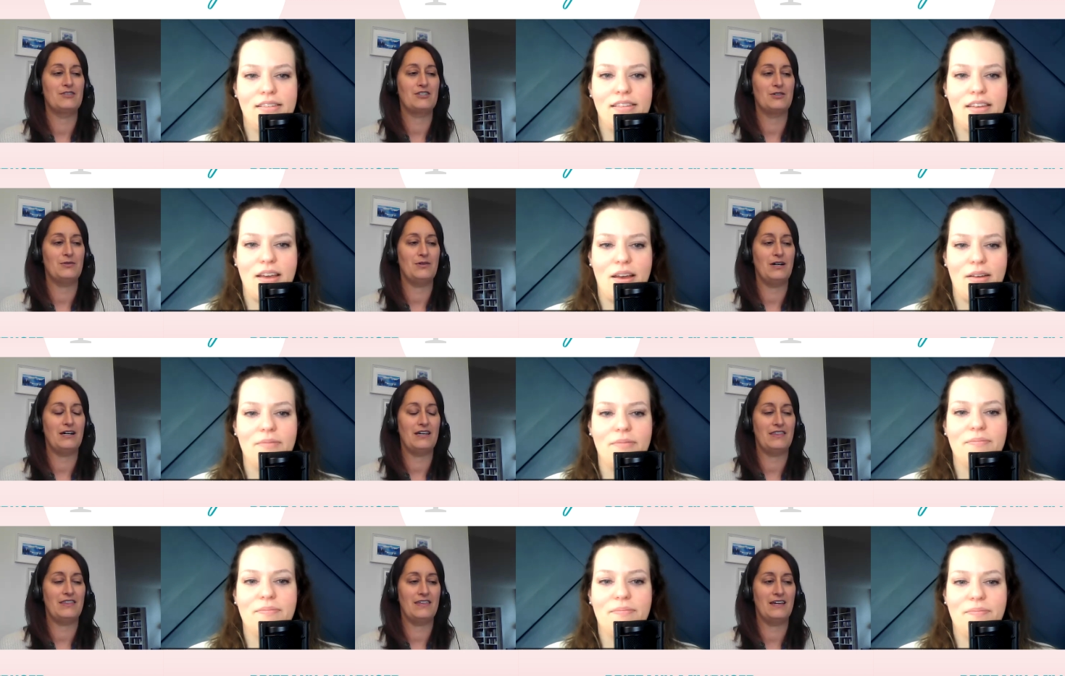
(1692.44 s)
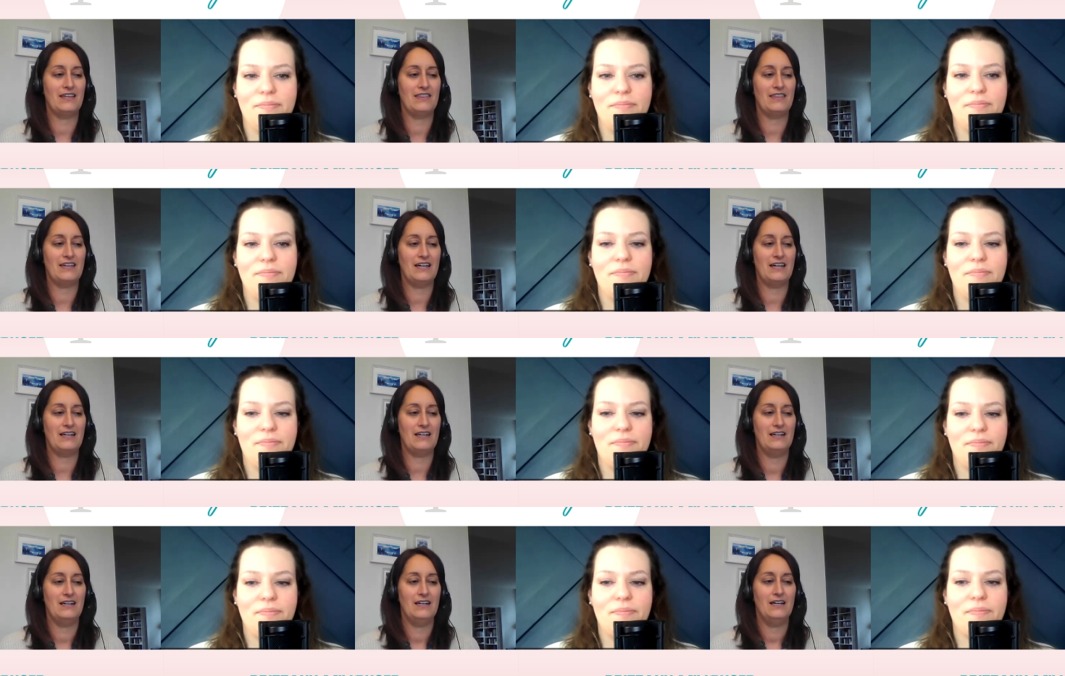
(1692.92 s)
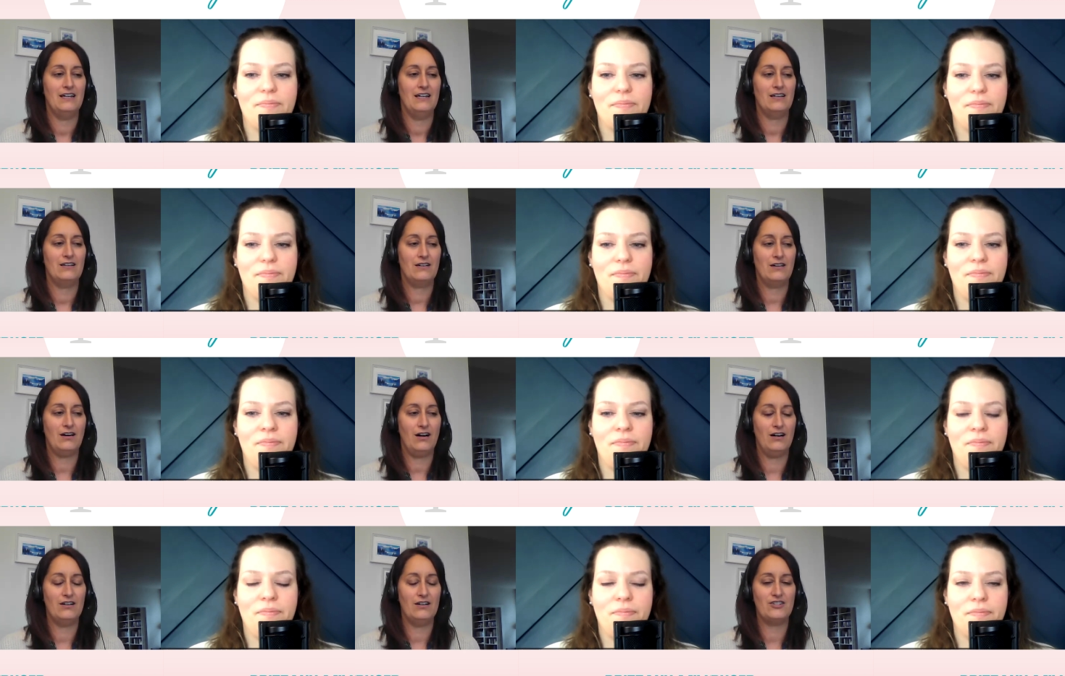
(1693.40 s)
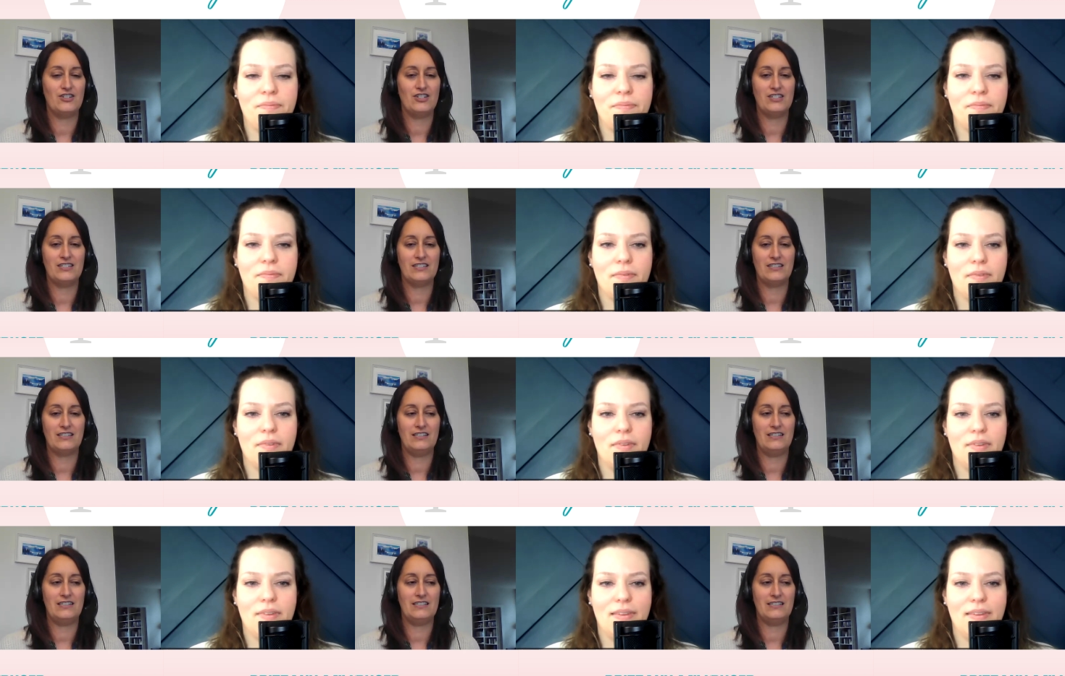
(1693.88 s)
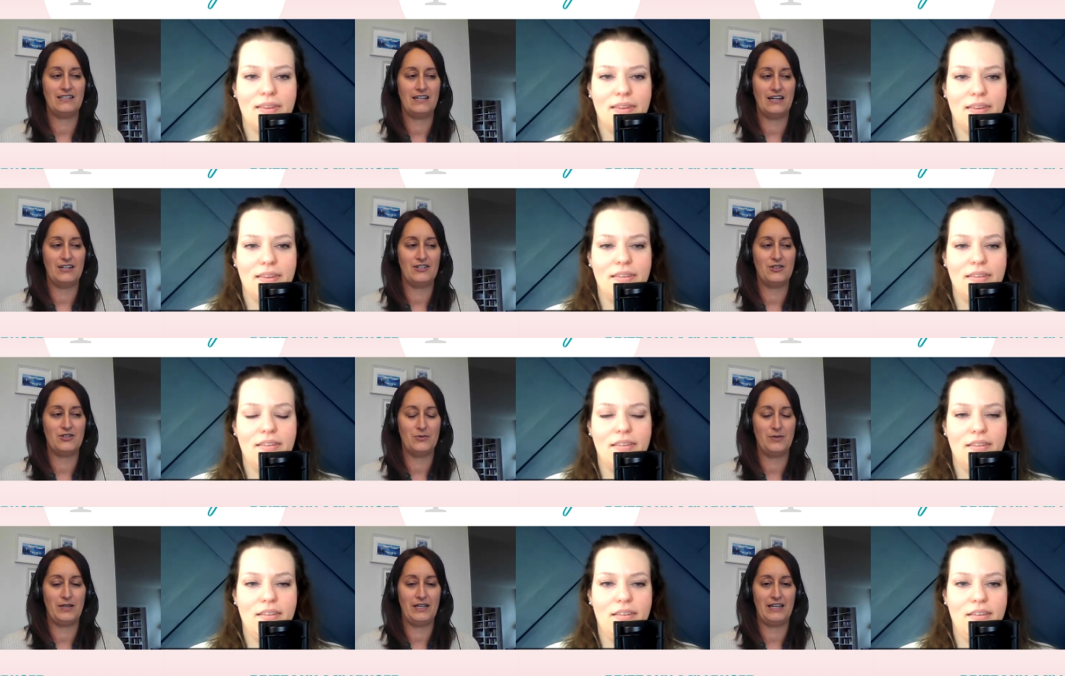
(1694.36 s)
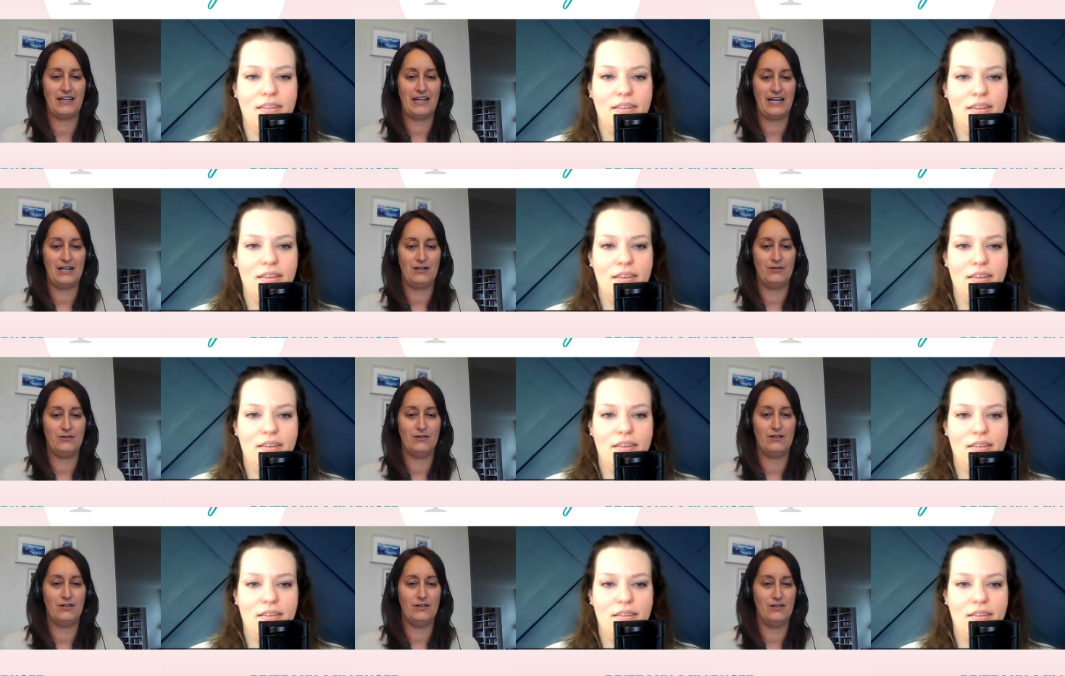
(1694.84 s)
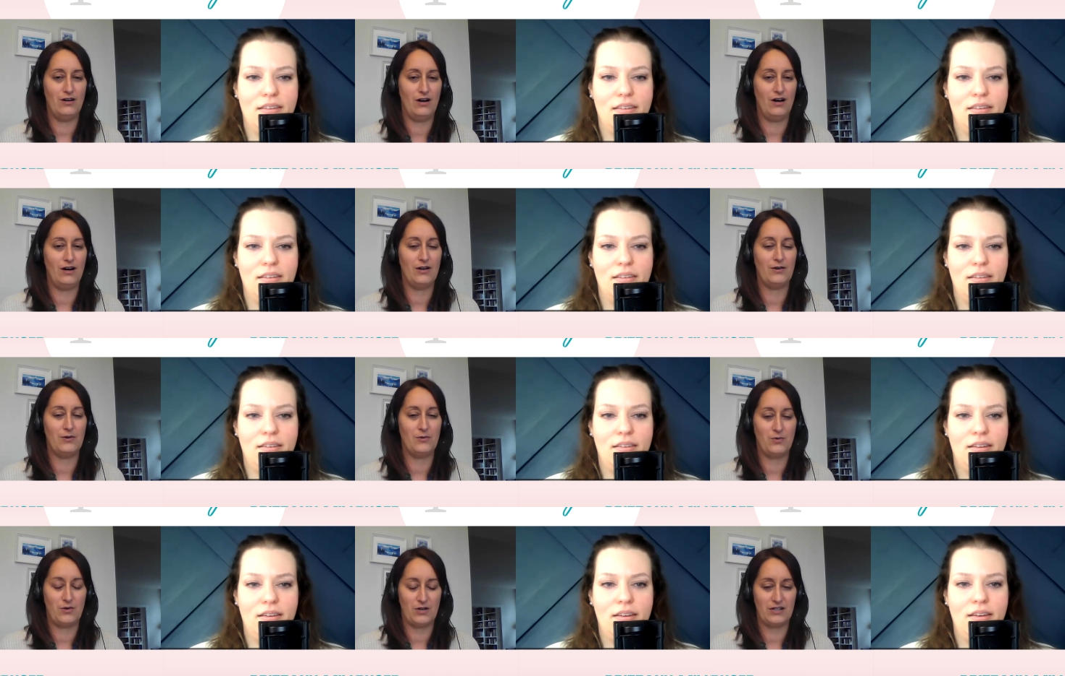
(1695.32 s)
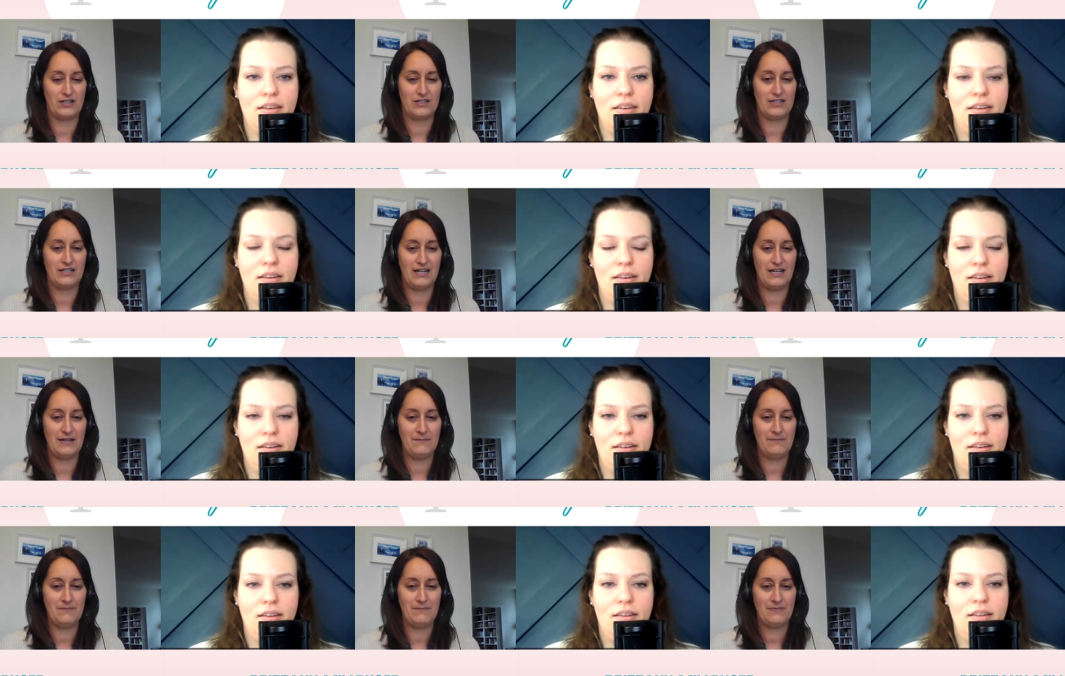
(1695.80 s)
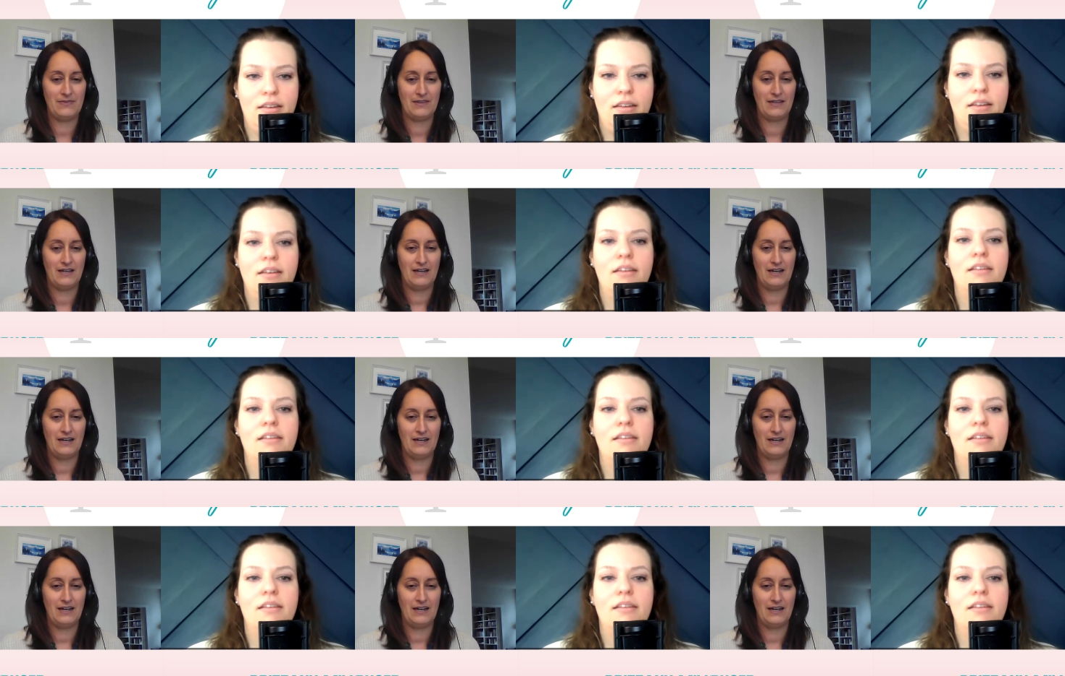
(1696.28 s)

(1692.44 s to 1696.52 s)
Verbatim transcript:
Speaker 1: So I think that consciously scheduling out non-work time